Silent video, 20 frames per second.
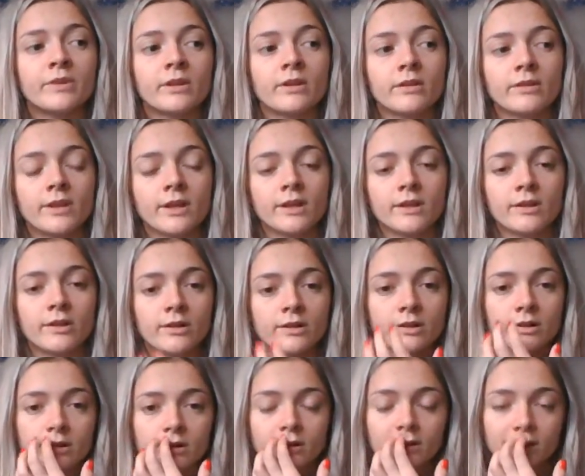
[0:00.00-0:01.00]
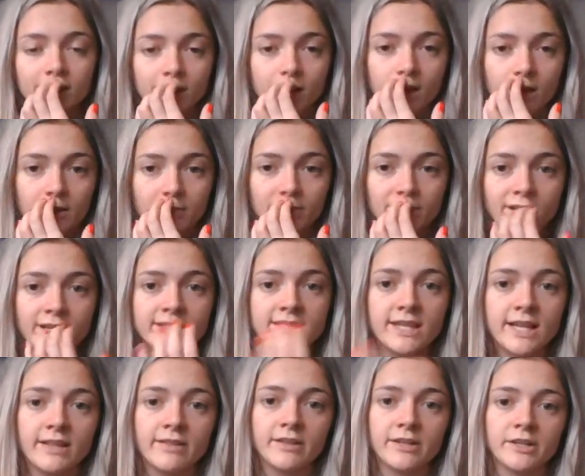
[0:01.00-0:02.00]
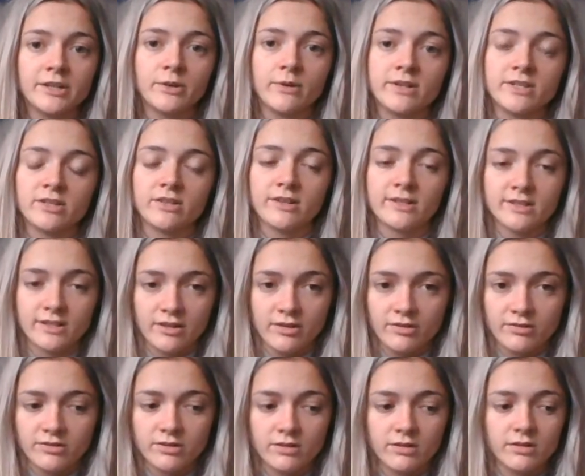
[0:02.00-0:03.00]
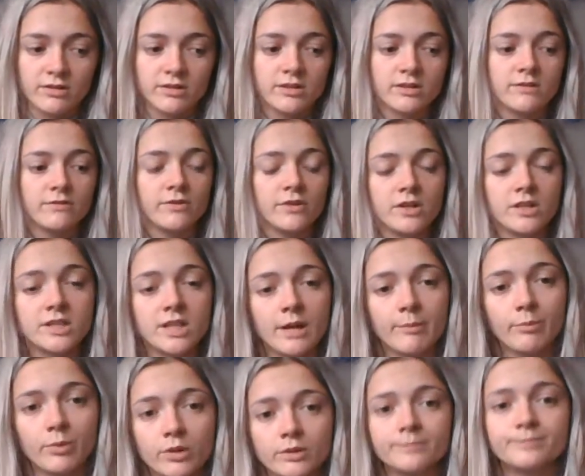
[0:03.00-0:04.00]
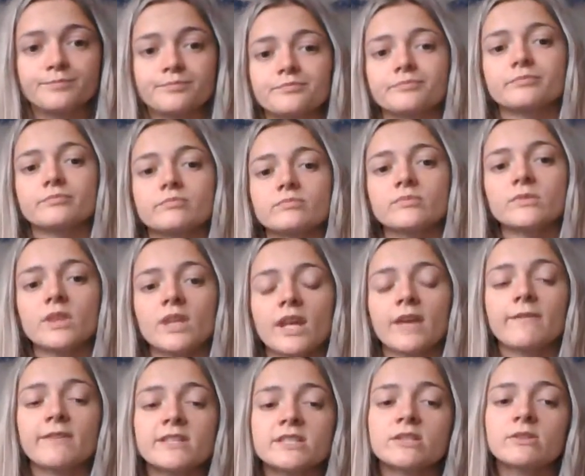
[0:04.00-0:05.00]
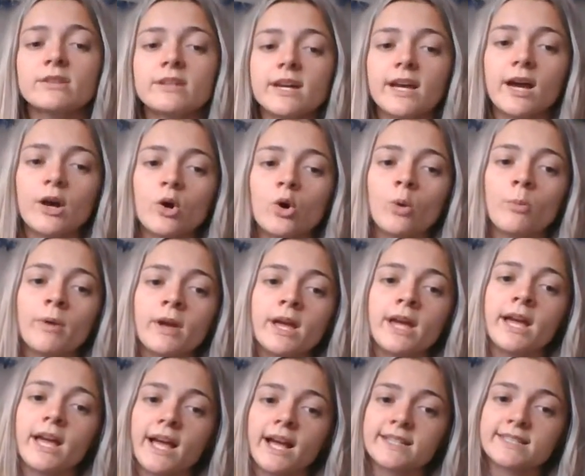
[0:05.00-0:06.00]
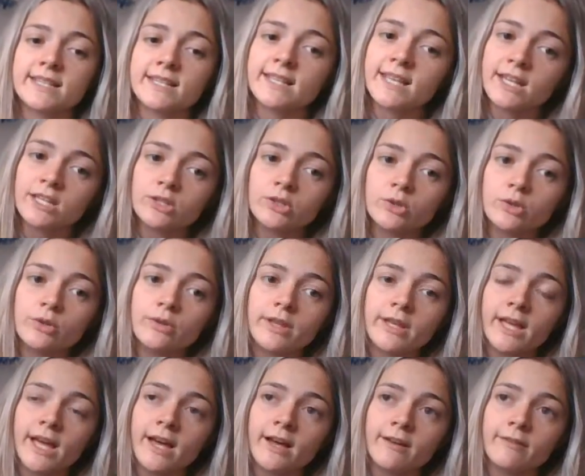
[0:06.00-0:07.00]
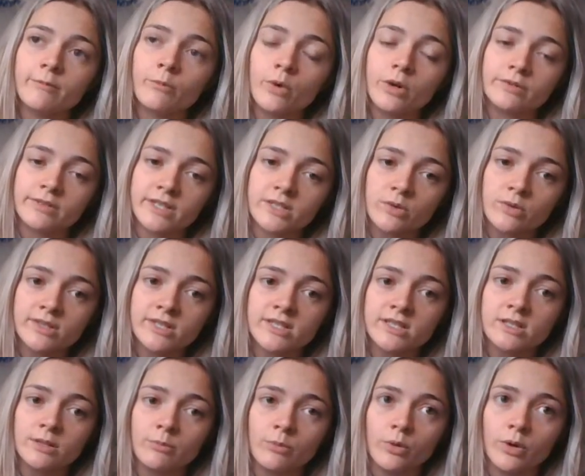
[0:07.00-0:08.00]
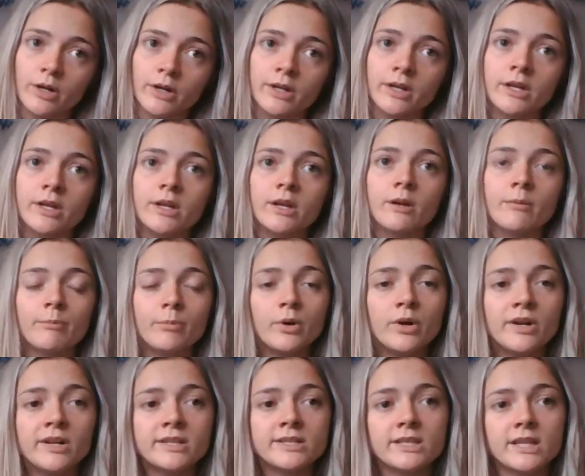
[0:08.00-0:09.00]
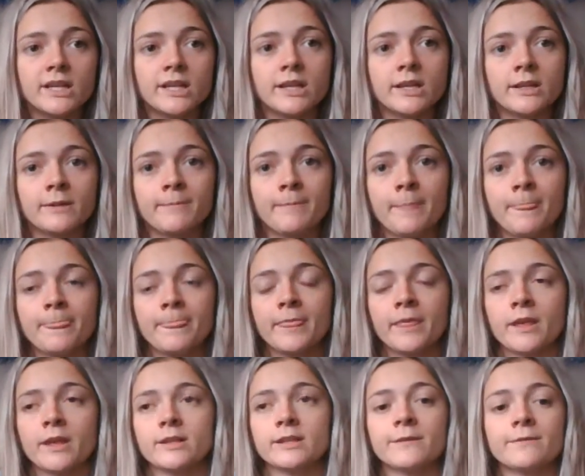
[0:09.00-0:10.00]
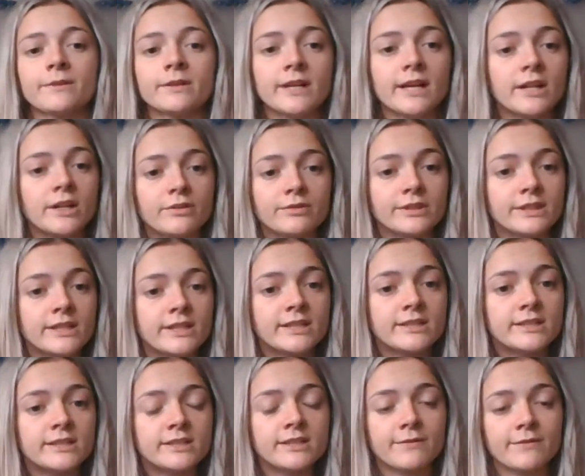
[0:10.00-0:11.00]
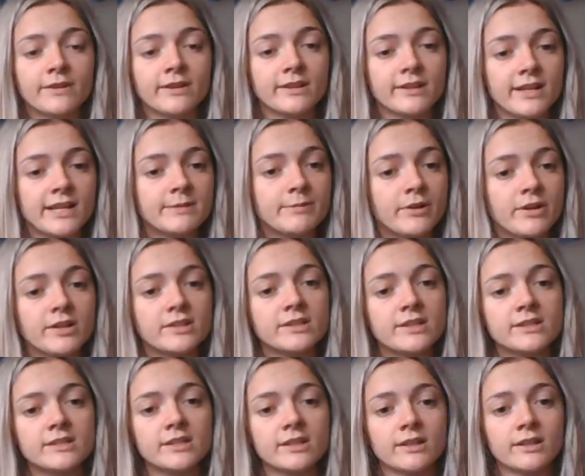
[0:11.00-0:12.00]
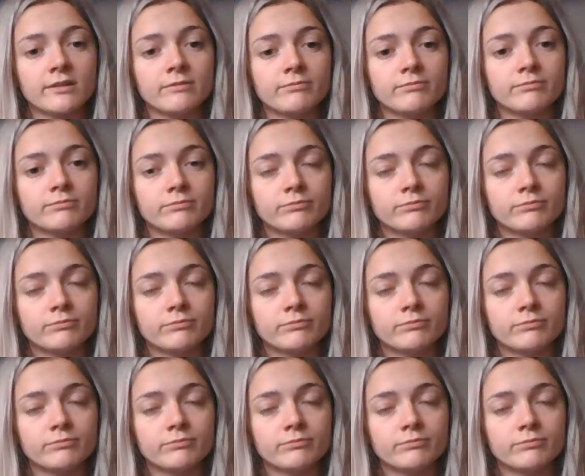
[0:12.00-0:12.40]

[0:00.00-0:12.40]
then they're less likely to do as good as the other students. For example, if a student at home has a Kindle, they have more resources to more books and different kind of readings, different experiences to